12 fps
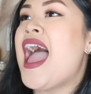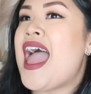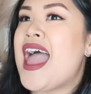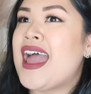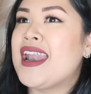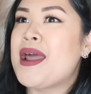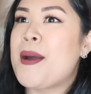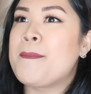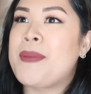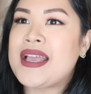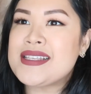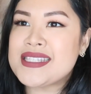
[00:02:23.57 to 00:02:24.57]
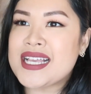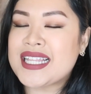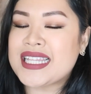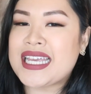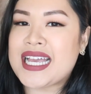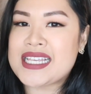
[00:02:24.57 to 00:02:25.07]
And
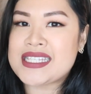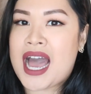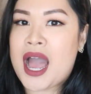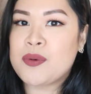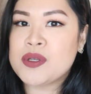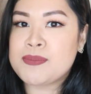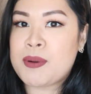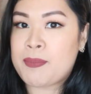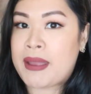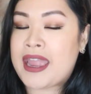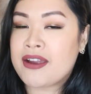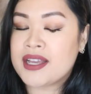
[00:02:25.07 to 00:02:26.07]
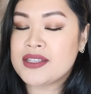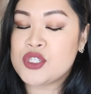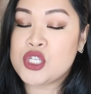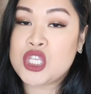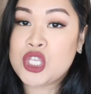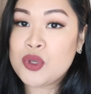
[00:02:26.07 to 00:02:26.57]
basically, as I was preparing
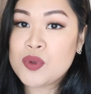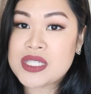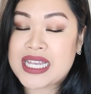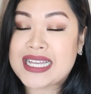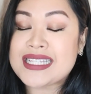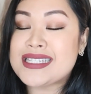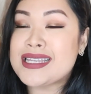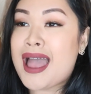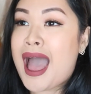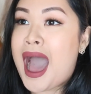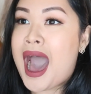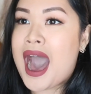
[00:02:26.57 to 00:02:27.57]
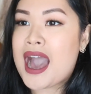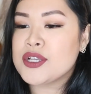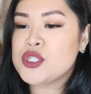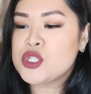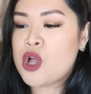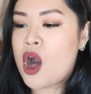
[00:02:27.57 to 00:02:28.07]
to use it, I
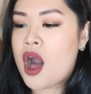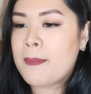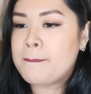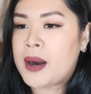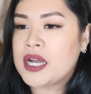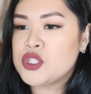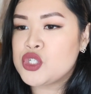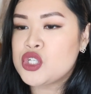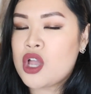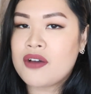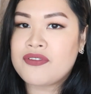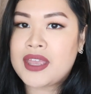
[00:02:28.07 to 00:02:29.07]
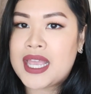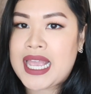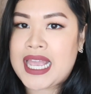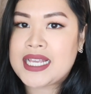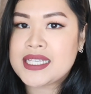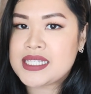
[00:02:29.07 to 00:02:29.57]
saw a bunch of
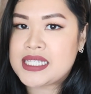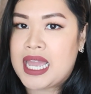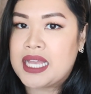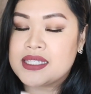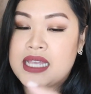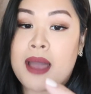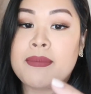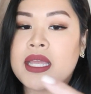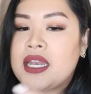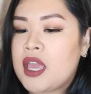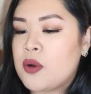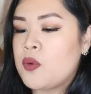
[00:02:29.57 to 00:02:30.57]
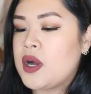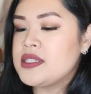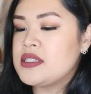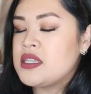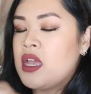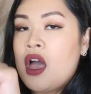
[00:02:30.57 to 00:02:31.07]
ink stains. I mean,
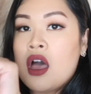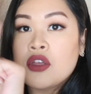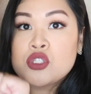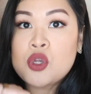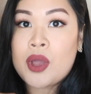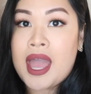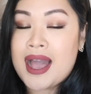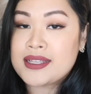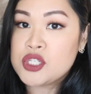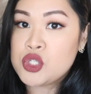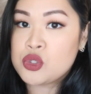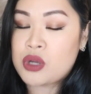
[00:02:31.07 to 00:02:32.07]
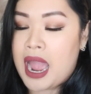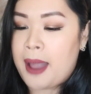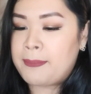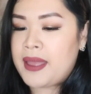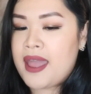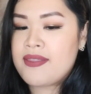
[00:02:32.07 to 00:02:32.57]
so it has a
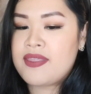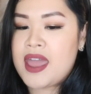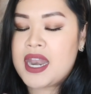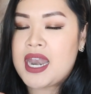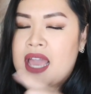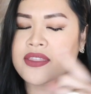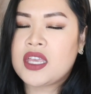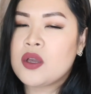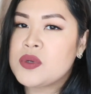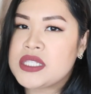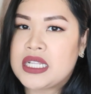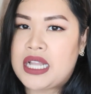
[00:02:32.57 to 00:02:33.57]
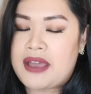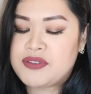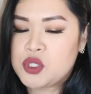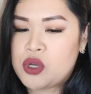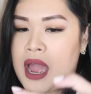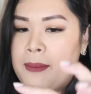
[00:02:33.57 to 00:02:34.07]
strap, and then I think it was the left
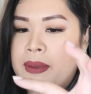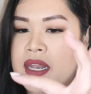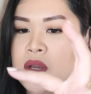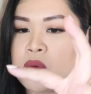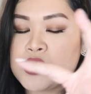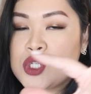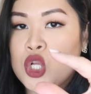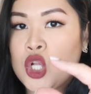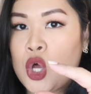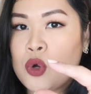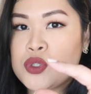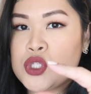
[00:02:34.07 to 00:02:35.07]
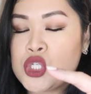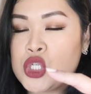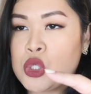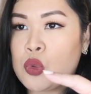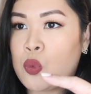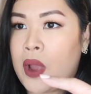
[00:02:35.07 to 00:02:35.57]
strap, and it was close
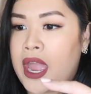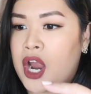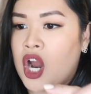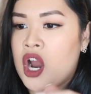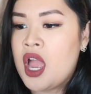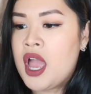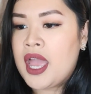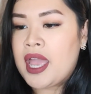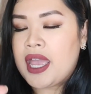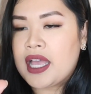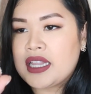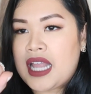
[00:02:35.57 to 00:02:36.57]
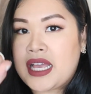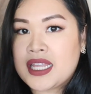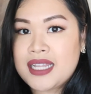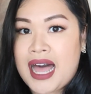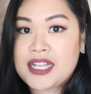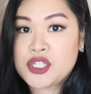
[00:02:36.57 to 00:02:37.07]
to where it
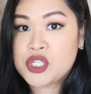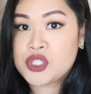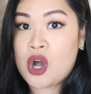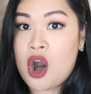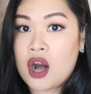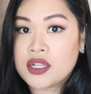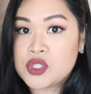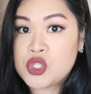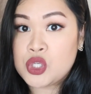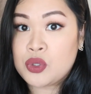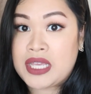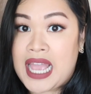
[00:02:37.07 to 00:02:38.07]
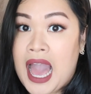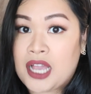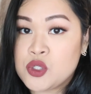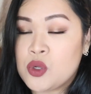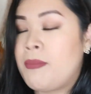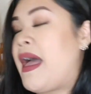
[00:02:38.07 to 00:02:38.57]
like latches onto the
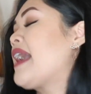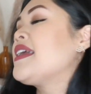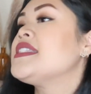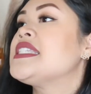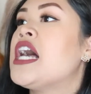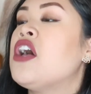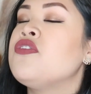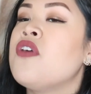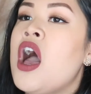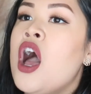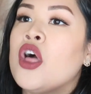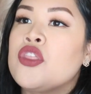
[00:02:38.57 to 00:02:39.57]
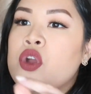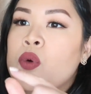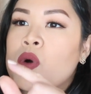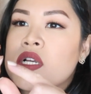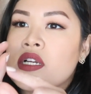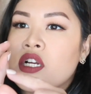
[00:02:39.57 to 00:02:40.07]
actual bag itself. There
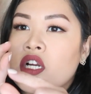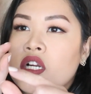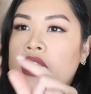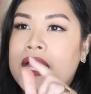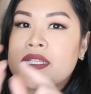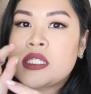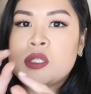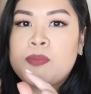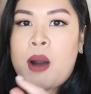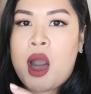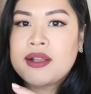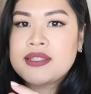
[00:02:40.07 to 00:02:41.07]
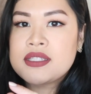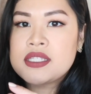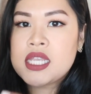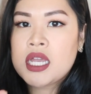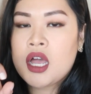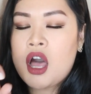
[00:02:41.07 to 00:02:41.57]
were like
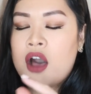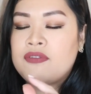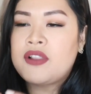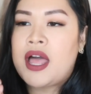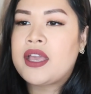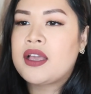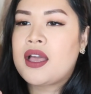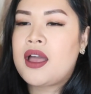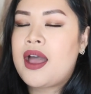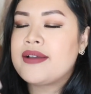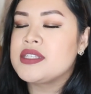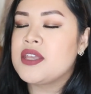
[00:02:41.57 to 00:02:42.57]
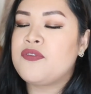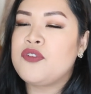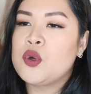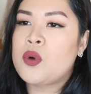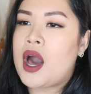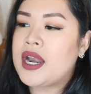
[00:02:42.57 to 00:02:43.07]
spots of like, as if
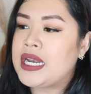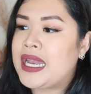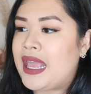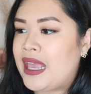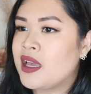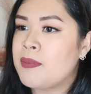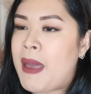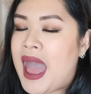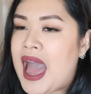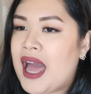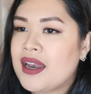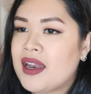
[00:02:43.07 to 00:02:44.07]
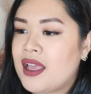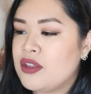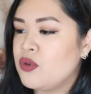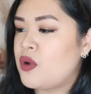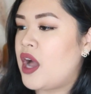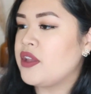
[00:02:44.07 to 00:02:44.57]
you got an ink pad and
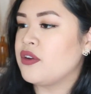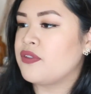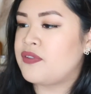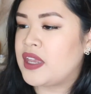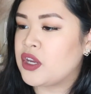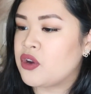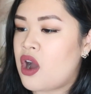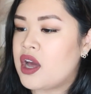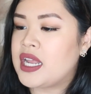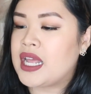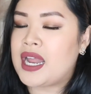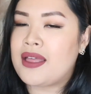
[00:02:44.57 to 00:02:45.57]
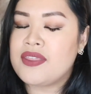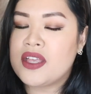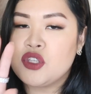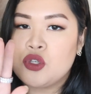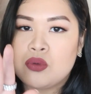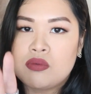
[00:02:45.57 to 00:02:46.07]
you got your finger on it and
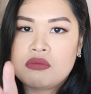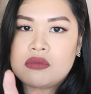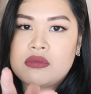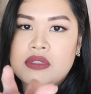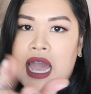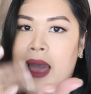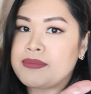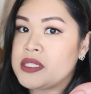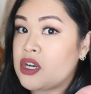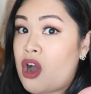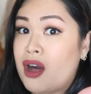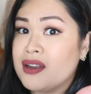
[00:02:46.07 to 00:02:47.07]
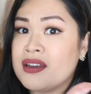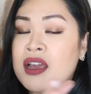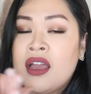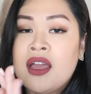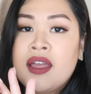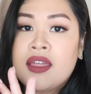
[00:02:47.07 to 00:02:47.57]
then you tapped it on
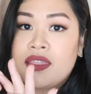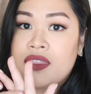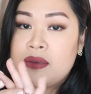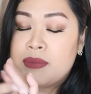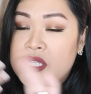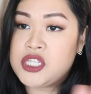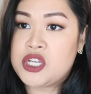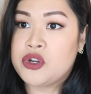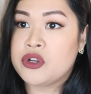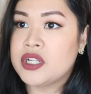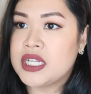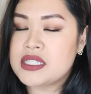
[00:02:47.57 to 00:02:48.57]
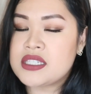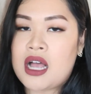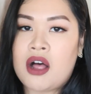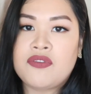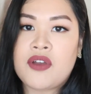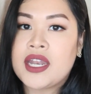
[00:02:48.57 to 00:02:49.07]
the material
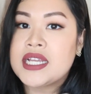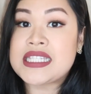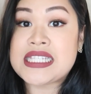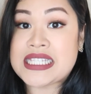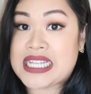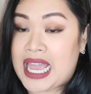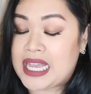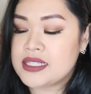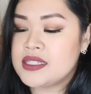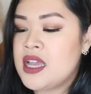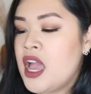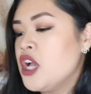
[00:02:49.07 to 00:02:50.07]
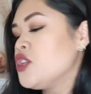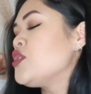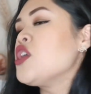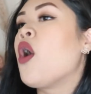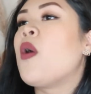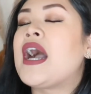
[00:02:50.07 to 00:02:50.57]
itself and it stained.
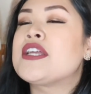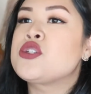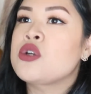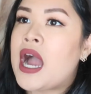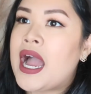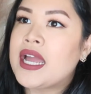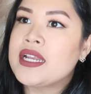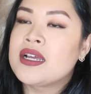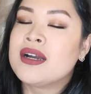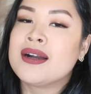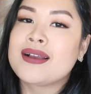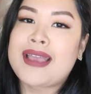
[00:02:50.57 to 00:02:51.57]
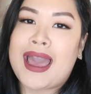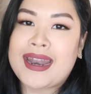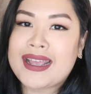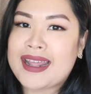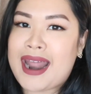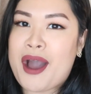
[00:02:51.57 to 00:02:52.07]
So I tried
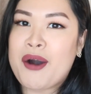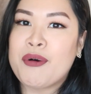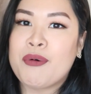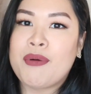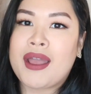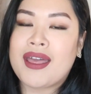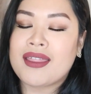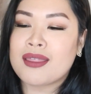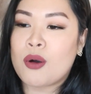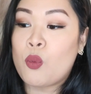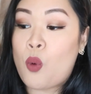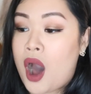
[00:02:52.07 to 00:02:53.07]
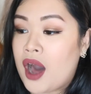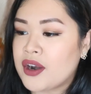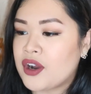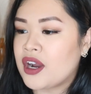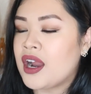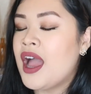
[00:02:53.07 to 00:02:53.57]
getting it out with
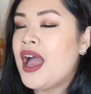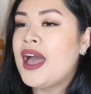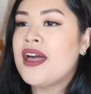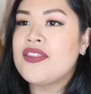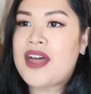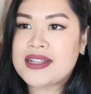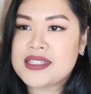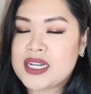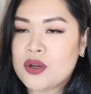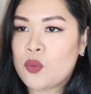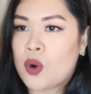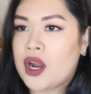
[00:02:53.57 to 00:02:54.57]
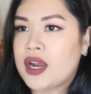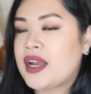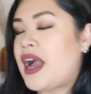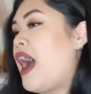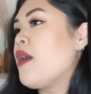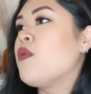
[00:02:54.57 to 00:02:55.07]
water. That didn't
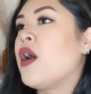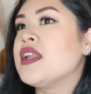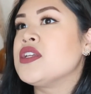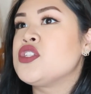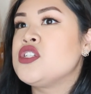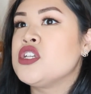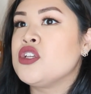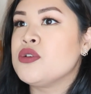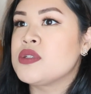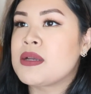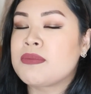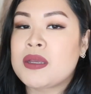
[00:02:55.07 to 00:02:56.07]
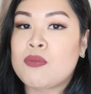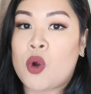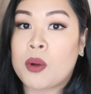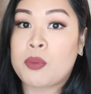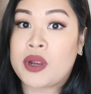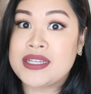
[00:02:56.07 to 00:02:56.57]
work. I wanted to use something
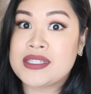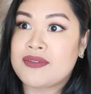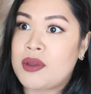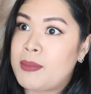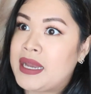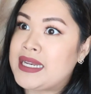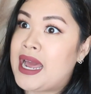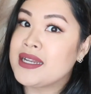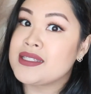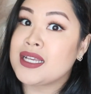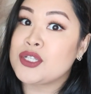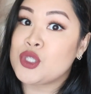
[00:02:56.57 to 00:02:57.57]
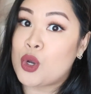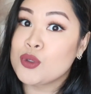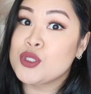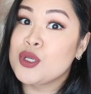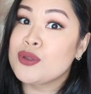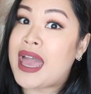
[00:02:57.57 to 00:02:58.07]
more abrasive, and my dad is like,
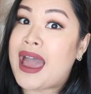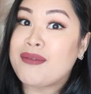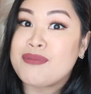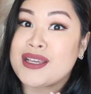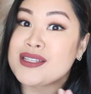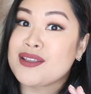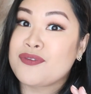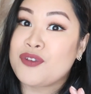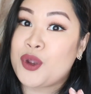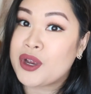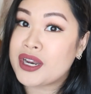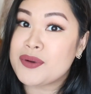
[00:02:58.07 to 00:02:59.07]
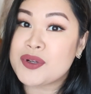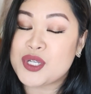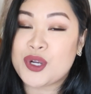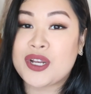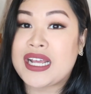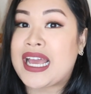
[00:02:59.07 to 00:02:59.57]
don't do that, because if you're gonna
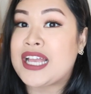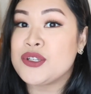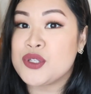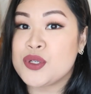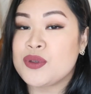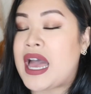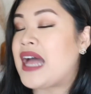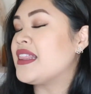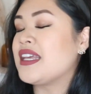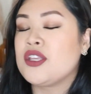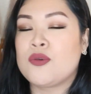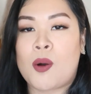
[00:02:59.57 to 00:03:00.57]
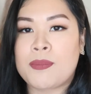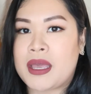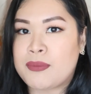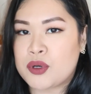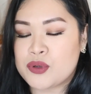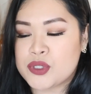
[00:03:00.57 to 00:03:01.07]
return it and you do that, then you won't be
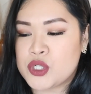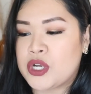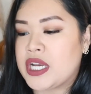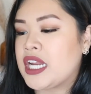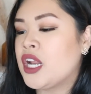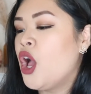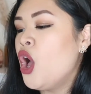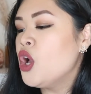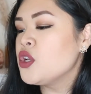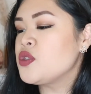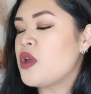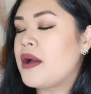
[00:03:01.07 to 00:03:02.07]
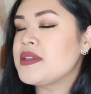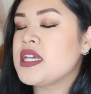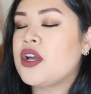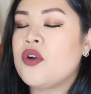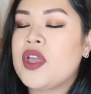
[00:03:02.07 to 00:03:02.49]
able to return it. So I was like,